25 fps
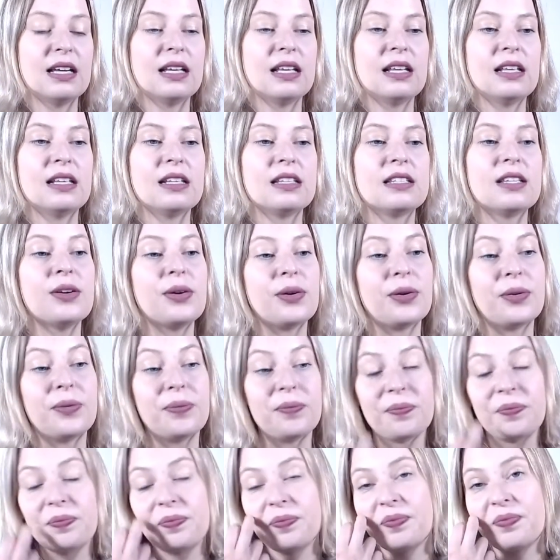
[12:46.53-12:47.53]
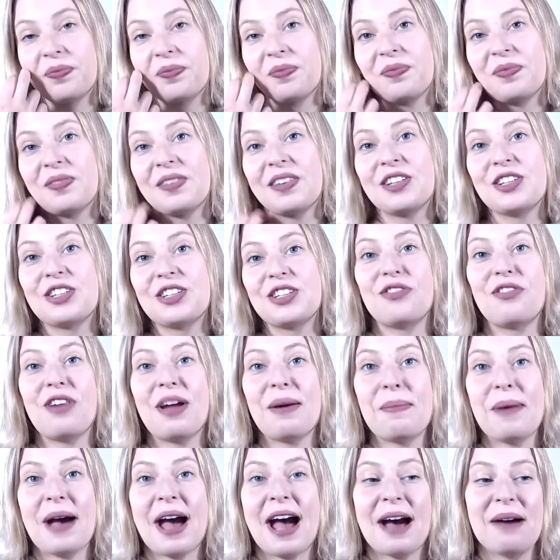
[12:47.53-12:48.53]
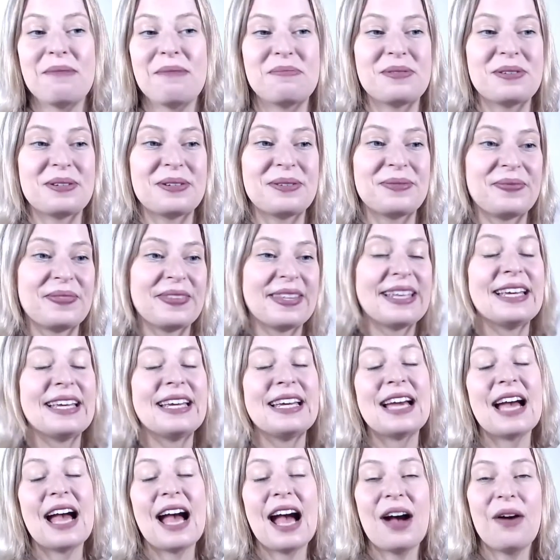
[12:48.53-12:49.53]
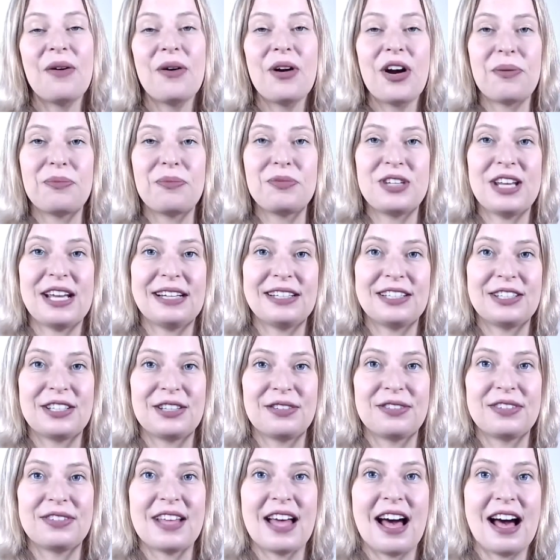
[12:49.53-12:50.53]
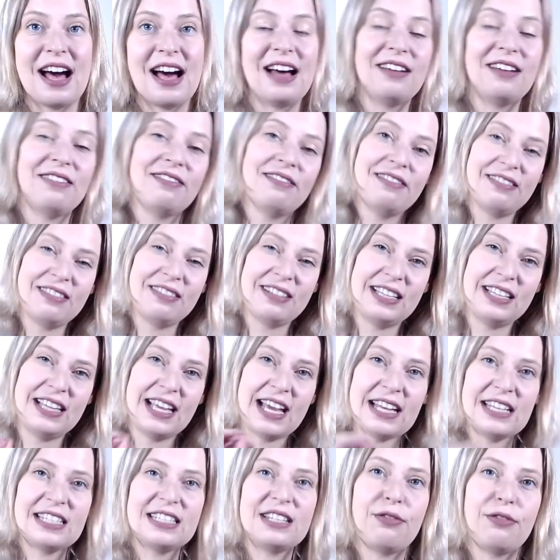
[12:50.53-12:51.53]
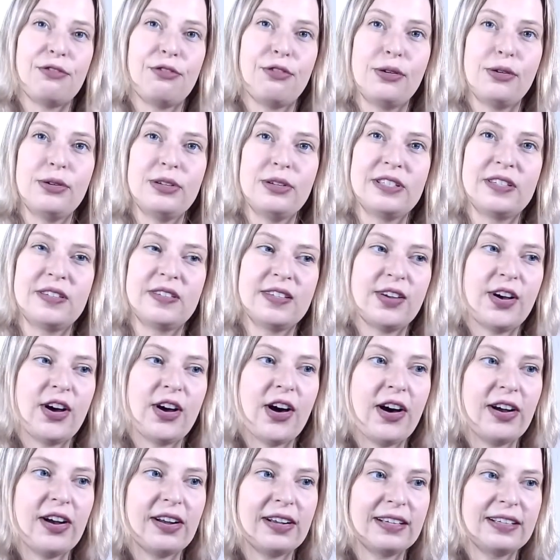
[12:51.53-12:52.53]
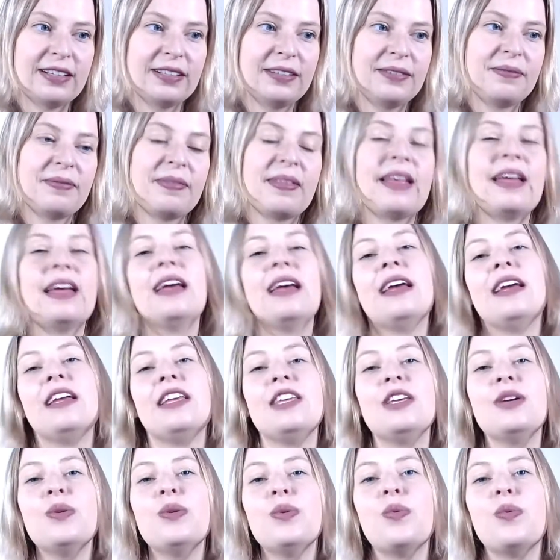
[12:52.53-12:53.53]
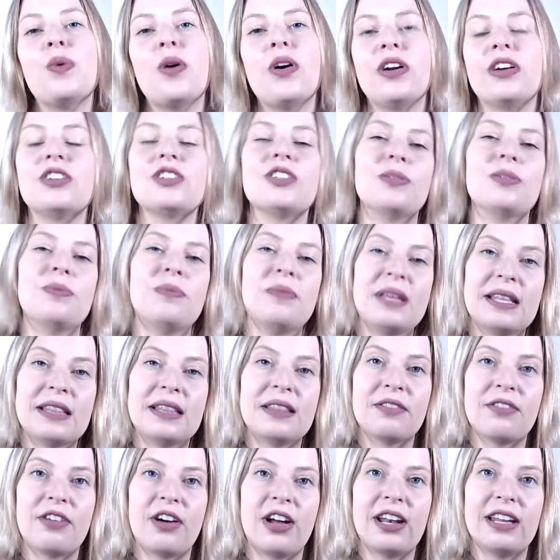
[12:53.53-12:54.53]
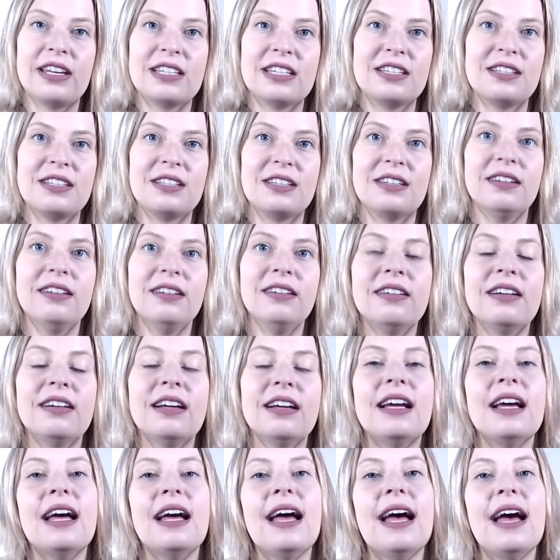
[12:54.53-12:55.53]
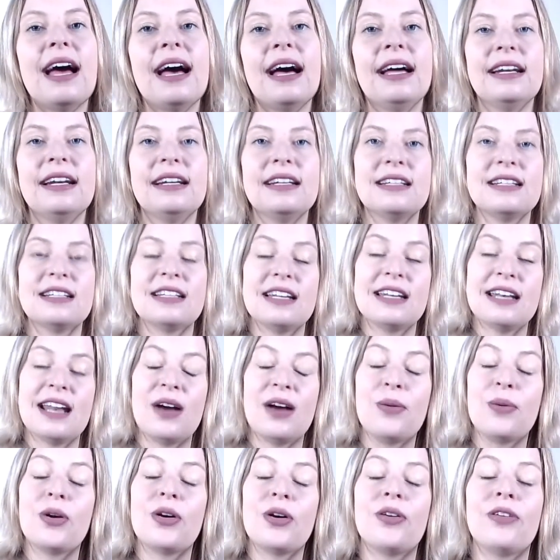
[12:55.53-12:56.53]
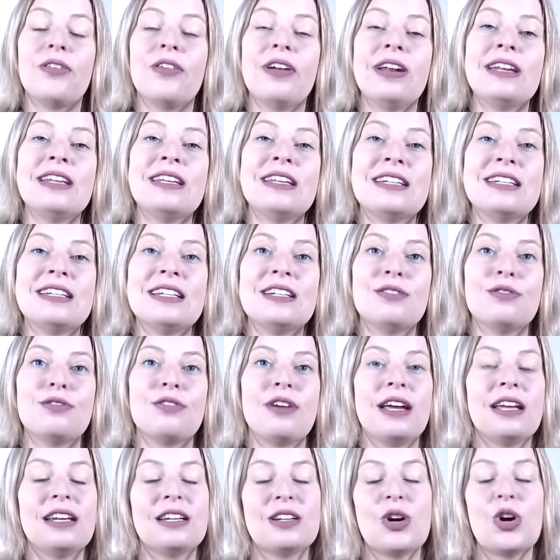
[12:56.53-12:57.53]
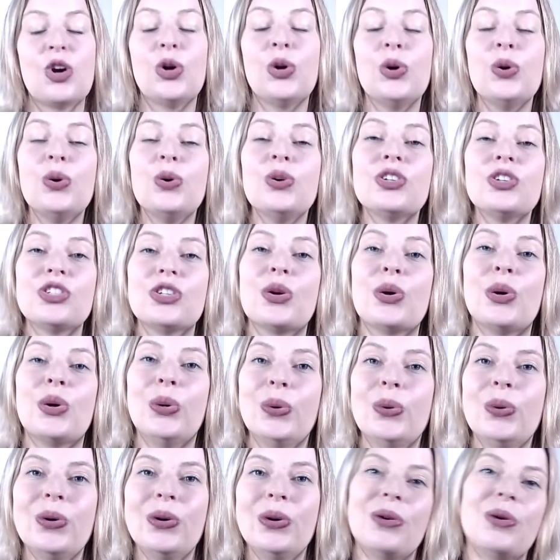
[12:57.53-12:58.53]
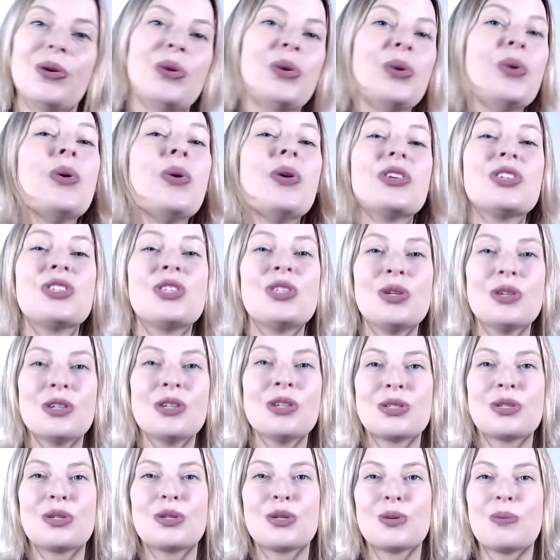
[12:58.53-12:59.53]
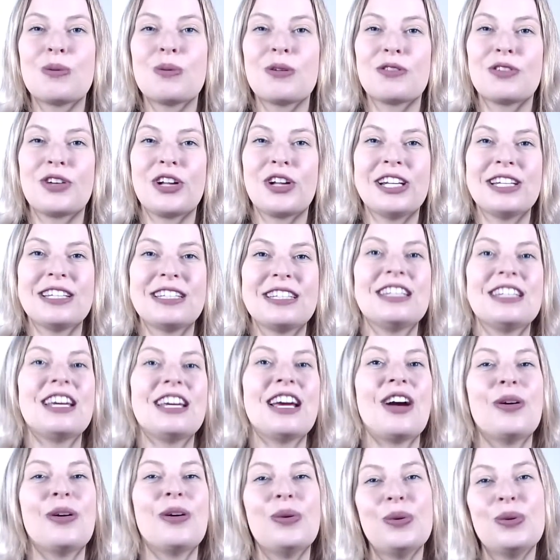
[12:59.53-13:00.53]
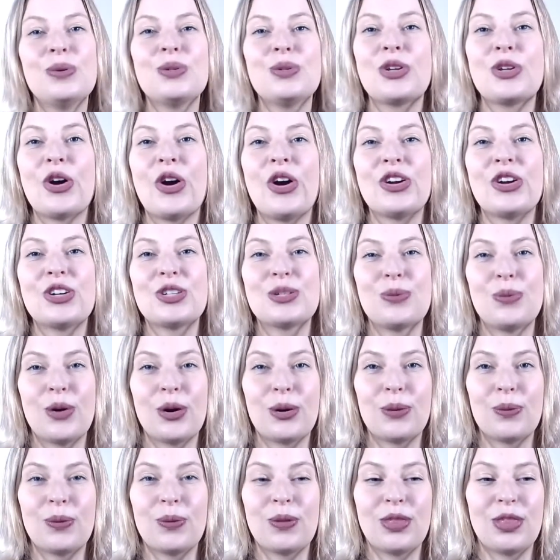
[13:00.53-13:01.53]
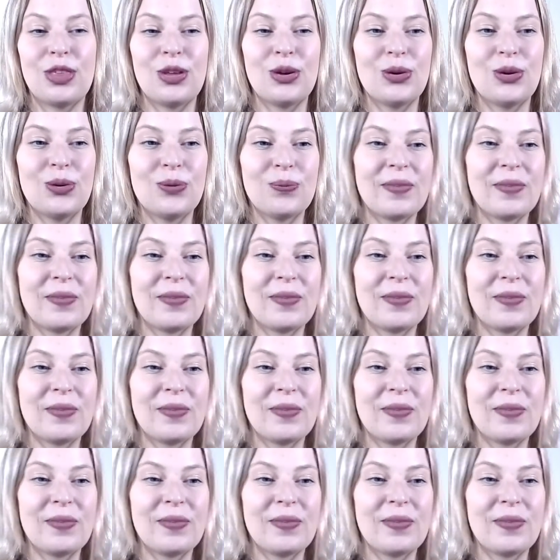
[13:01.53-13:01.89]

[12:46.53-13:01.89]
So to wrap up, our objectives are: get the first talk. You want to meet the volunteer, and now we already identified who is who is your super volunteer, who's going to work with you,